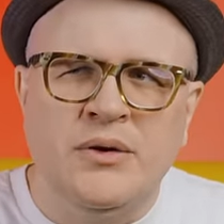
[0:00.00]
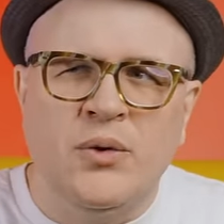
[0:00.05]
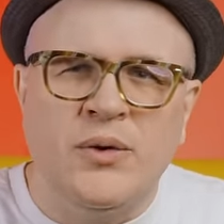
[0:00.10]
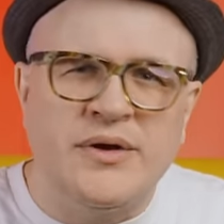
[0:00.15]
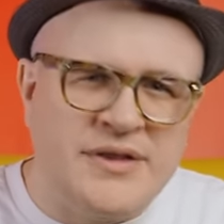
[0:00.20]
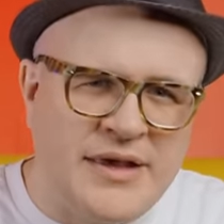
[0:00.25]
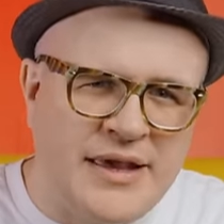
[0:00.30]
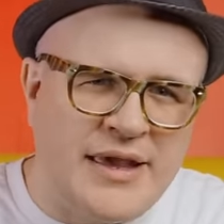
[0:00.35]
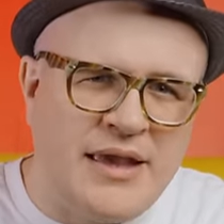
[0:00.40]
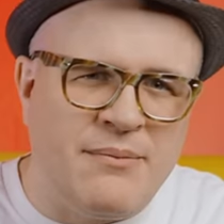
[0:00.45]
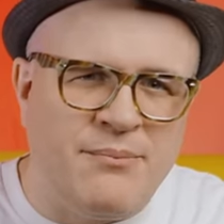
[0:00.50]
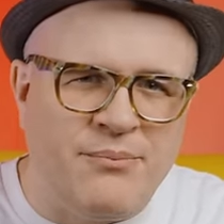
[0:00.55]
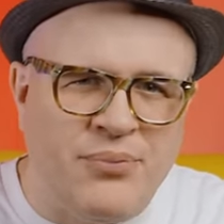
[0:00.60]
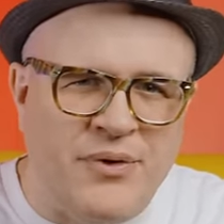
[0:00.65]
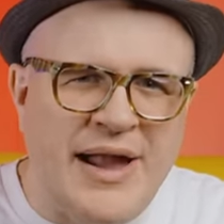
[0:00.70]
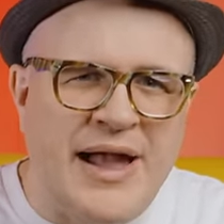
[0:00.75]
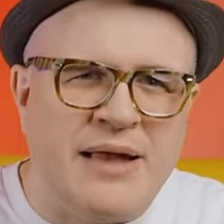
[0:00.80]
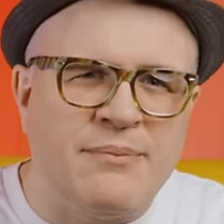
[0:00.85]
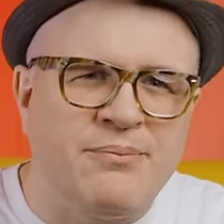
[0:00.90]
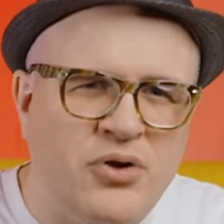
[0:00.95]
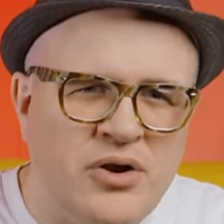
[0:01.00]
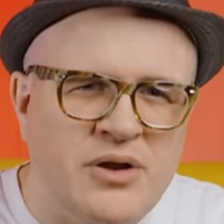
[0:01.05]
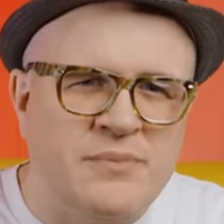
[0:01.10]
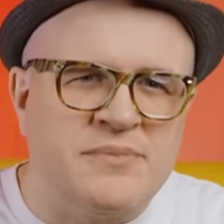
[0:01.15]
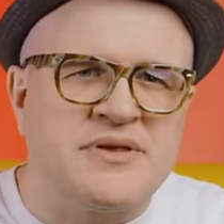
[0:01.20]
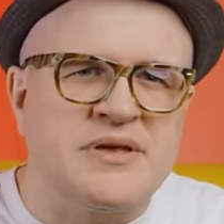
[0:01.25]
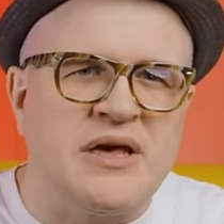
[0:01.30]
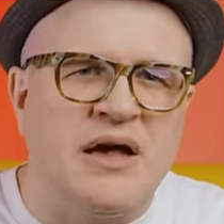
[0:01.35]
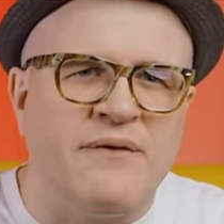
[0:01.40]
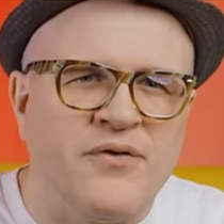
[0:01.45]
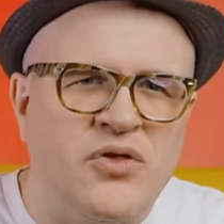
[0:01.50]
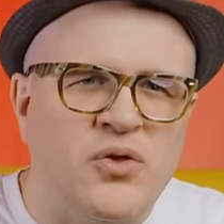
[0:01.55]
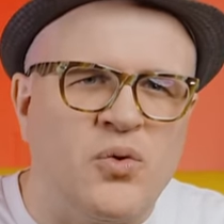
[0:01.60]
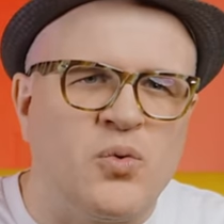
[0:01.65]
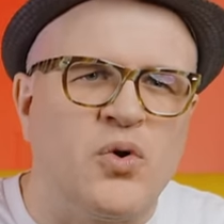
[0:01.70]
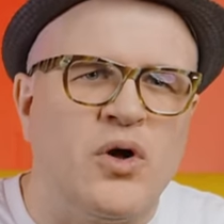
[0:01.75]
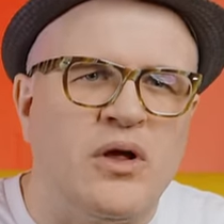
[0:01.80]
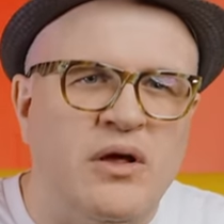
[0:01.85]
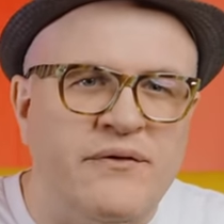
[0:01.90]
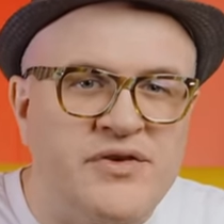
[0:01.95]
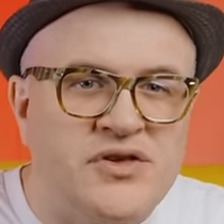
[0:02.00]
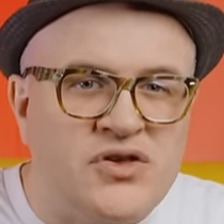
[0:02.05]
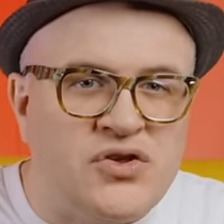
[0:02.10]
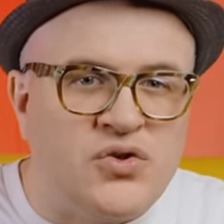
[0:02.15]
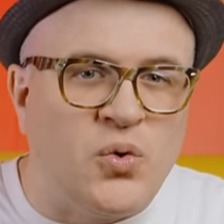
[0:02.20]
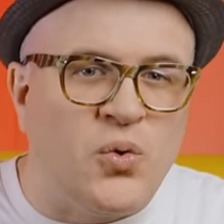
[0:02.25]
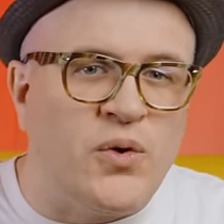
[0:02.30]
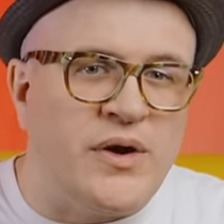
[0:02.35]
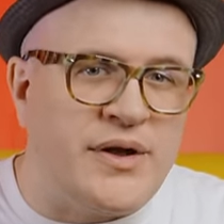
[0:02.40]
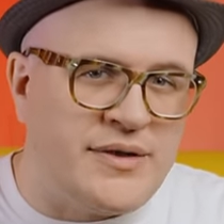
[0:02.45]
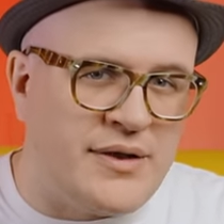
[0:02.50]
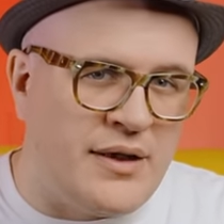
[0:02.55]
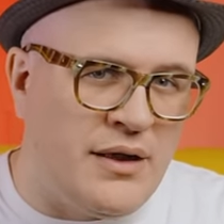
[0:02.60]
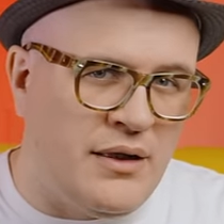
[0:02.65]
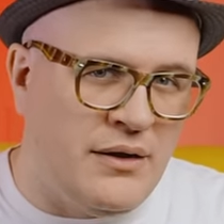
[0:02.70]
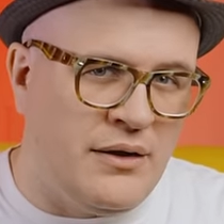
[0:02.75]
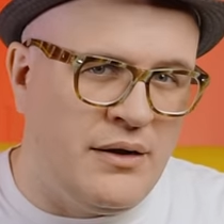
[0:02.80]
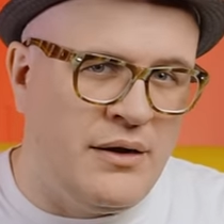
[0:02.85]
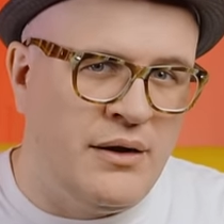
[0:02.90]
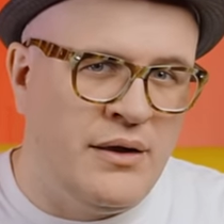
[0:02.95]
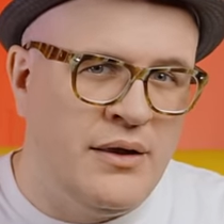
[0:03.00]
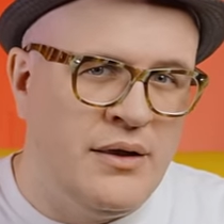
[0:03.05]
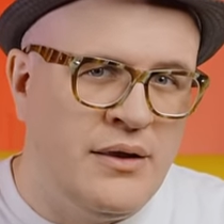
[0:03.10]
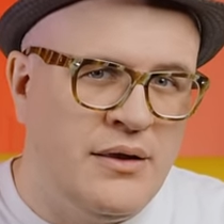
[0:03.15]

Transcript: Once again, Brad put himself in the role of a storyteller,